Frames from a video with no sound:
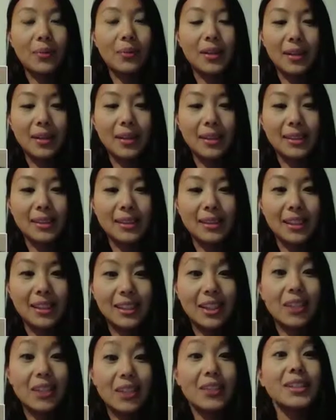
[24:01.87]
because
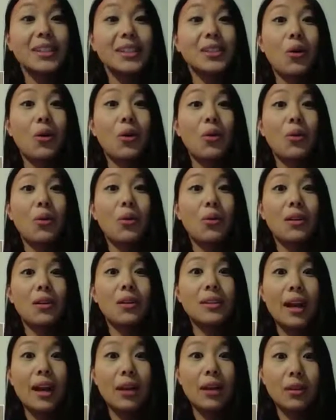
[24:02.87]
there is a whole
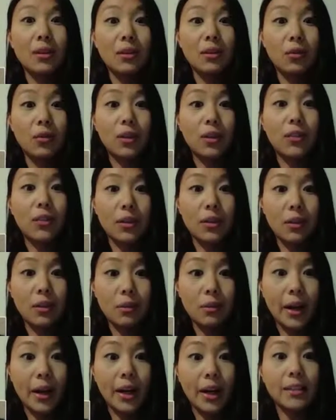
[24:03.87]
world out there full of
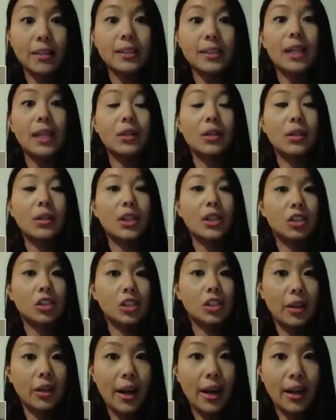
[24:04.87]
other writers that you can
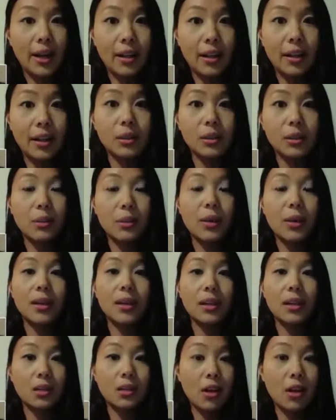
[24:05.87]
share ideas
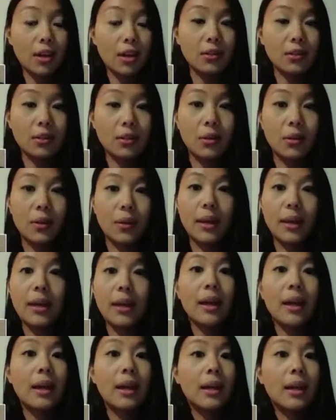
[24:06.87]
with and talk to, and
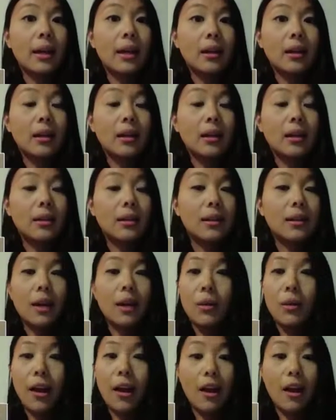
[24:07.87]
they
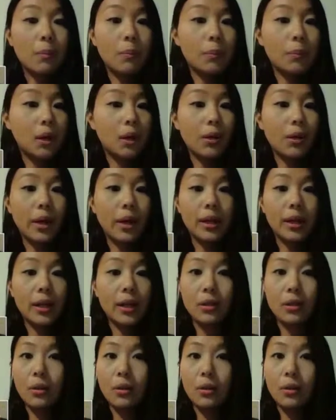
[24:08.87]
will help you and
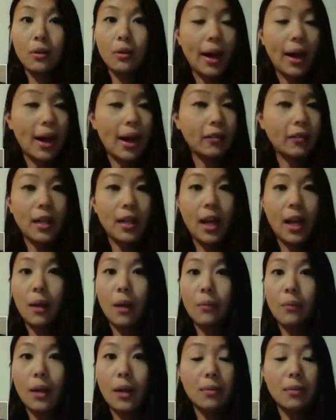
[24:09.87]
you have to
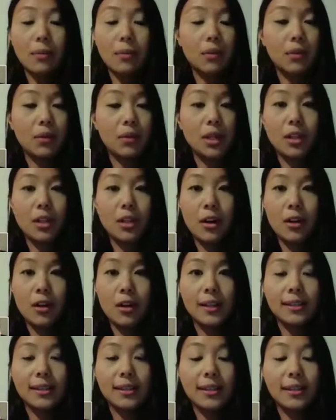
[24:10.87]
help them in return.
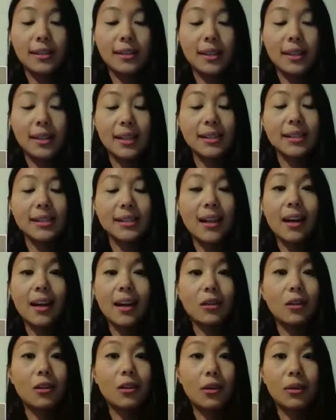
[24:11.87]
It's
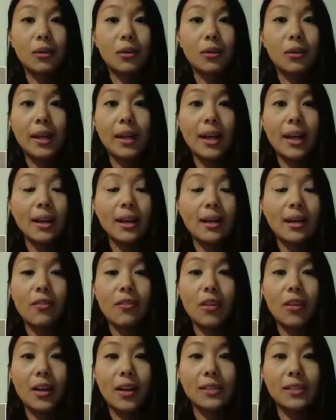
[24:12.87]
not a lonely
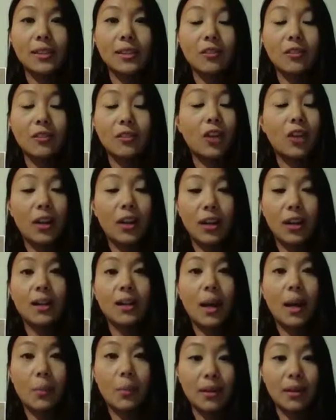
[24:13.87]
endeavor. It's very
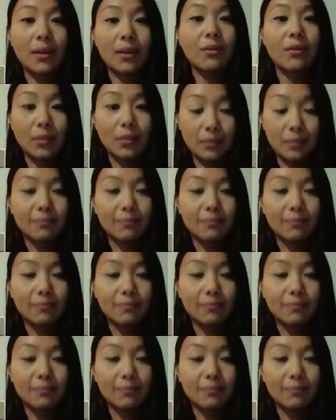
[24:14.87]
collaborative.